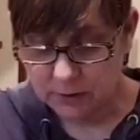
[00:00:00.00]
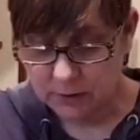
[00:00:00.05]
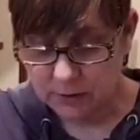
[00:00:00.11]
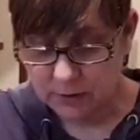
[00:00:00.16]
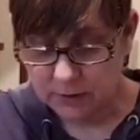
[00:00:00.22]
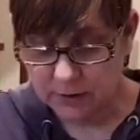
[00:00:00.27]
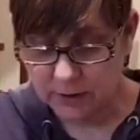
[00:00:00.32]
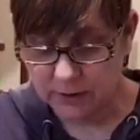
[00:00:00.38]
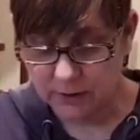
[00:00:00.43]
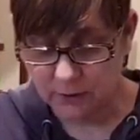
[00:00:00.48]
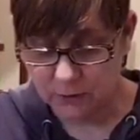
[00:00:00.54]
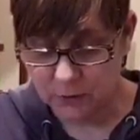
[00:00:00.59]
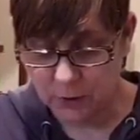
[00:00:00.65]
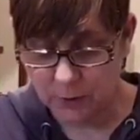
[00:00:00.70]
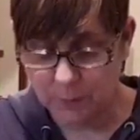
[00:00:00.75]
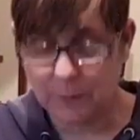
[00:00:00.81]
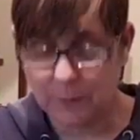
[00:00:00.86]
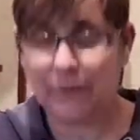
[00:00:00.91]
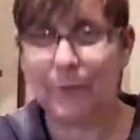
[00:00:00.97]
Sitting on
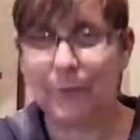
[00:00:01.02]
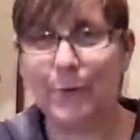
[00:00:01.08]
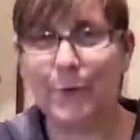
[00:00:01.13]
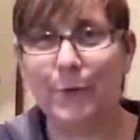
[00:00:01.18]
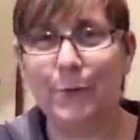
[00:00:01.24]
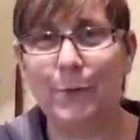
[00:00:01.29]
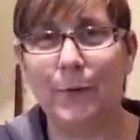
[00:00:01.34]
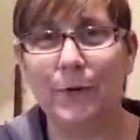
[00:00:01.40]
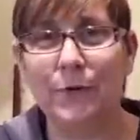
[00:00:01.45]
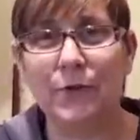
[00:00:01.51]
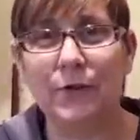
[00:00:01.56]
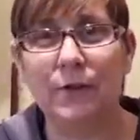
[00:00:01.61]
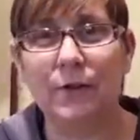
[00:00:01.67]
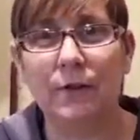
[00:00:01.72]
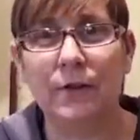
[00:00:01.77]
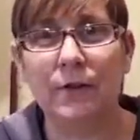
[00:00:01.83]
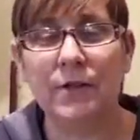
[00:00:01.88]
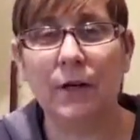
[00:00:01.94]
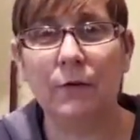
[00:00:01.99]
top of a roof watching you.
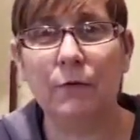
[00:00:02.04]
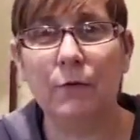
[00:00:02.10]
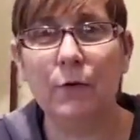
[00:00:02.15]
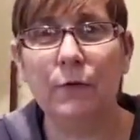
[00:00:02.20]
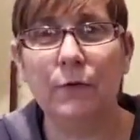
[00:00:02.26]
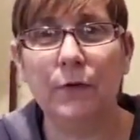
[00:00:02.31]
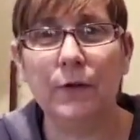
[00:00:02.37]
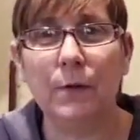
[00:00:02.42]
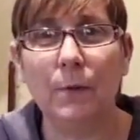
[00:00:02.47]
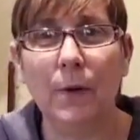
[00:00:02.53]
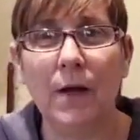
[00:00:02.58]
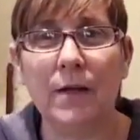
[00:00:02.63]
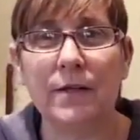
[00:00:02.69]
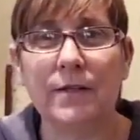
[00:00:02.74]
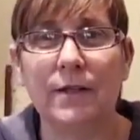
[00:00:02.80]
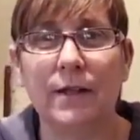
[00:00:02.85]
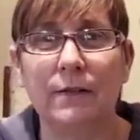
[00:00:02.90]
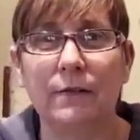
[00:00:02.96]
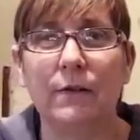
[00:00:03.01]
Is it a roof for you,
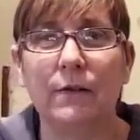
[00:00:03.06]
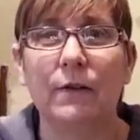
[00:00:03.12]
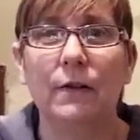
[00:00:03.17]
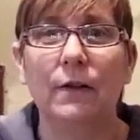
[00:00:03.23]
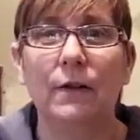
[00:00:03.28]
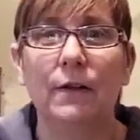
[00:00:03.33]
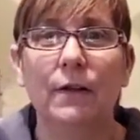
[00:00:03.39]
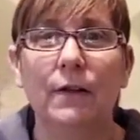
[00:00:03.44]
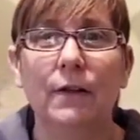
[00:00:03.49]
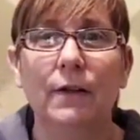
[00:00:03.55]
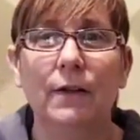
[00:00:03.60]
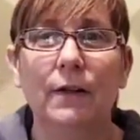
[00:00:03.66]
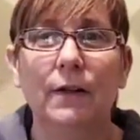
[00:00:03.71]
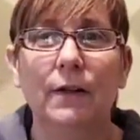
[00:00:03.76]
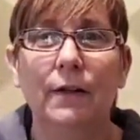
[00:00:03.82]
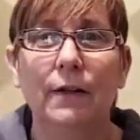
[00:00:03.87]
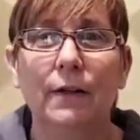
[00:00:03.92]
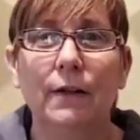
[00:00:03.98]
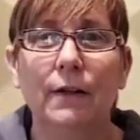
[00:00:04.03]
Steve?
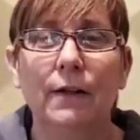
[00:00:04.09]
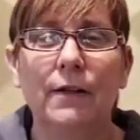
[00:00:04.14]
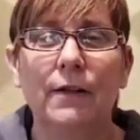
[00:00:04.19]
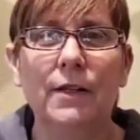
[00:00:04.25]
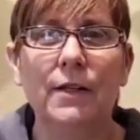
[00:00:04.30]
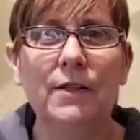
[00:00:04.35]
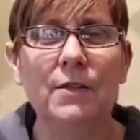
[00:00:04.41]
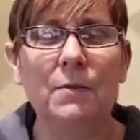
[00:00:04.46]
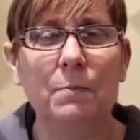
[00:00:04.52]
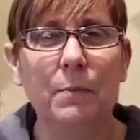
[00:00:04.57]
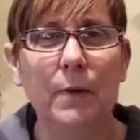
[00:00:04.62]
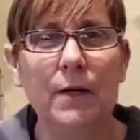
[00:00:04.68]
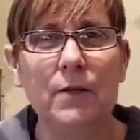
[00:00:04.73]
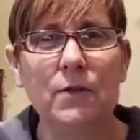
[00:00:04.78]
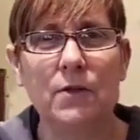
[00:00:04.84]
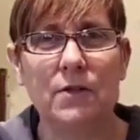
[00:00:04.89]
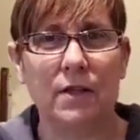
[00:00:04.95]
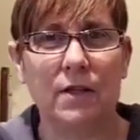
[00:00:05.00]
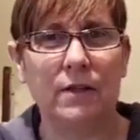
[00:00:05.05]
I've seen some
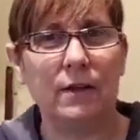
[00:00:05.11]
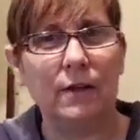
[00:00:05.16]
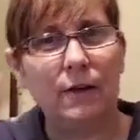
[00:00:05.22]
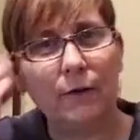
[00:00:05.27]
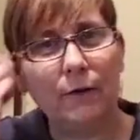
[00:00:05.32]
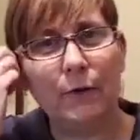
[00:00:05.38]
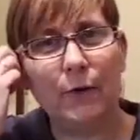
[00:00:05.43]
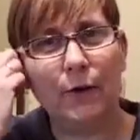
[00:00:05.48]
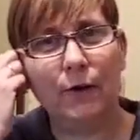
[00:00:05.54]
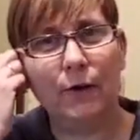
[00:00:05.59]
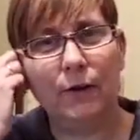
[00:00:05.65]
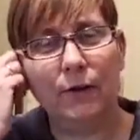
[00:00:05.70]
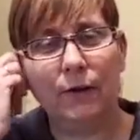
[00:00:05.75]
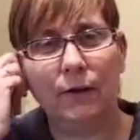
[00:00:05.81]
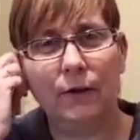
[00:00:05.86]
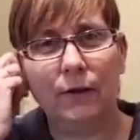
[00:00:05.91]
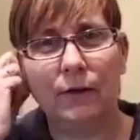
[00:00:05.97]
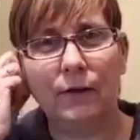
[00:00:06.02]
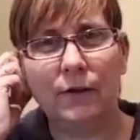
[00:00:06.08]
pictures, I think,
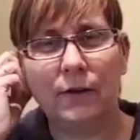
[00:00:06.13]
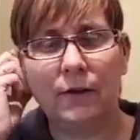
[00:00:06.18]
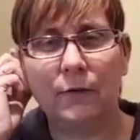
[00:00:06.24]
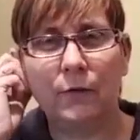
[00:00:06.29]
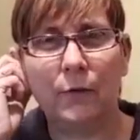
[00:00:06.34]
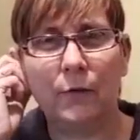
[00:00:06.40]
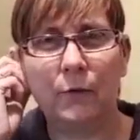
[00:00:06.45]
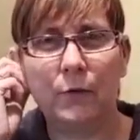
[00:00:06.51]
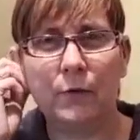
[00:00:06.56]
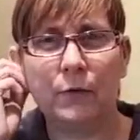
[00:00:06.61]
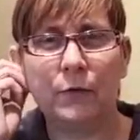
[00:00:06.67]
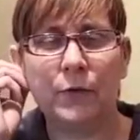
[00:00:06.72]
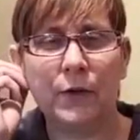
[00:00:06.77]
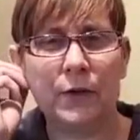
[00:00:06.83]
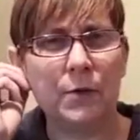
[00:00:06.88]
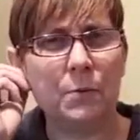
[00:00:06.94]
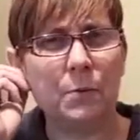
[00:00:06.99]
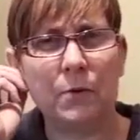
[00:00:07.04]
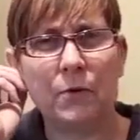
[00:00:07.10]
of a roof
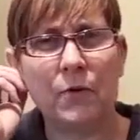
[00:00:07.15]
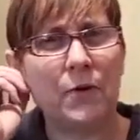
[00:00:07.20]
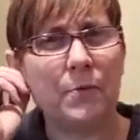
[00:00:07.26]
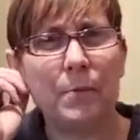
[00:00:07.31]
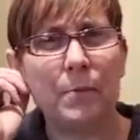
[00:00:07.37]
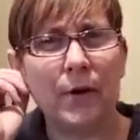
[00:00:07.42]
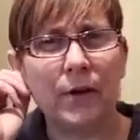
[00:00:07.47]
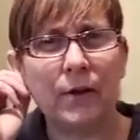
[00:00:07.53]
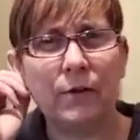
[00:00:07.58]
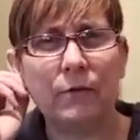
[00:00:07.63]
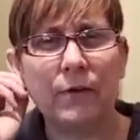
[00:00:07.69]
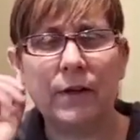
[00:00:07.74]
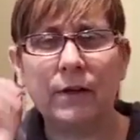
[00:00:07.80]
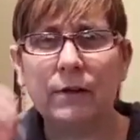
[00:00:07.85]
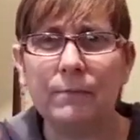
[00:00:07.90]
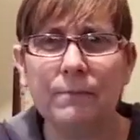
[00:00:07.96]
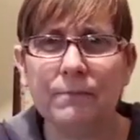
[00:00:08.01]
that you were admiring.